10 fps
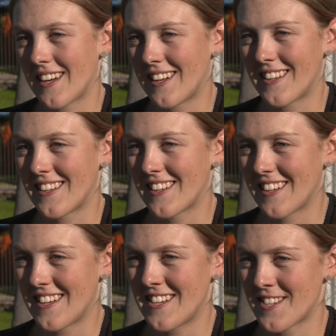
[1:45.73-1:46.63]
and
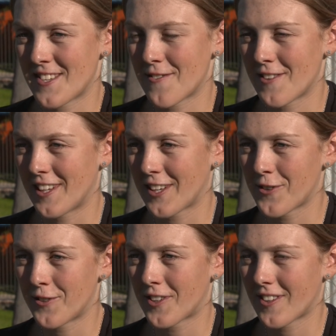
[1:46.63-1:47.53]
it's just a really
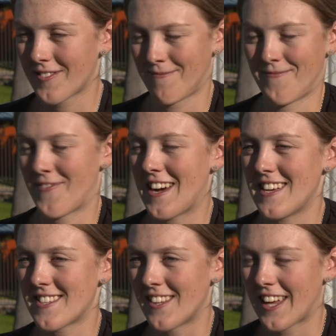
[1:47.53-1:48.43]
cool
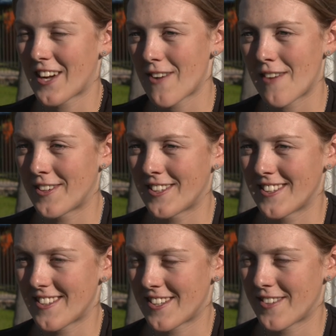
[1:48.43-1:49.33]
race on like gravel
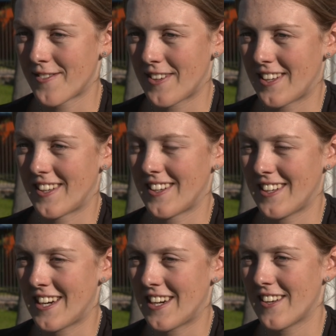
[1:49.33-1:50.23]
and stuff, and
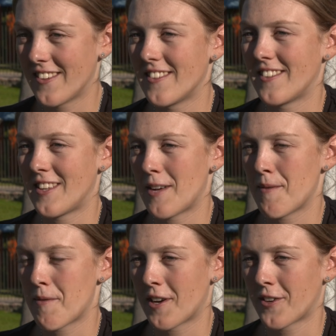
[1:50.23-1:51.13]
yeah, that'd
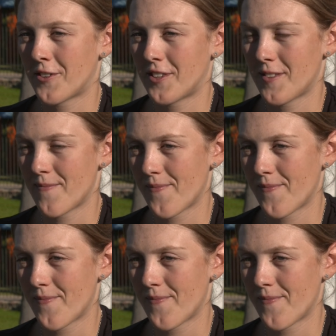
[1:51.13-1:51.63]
be pretty cool.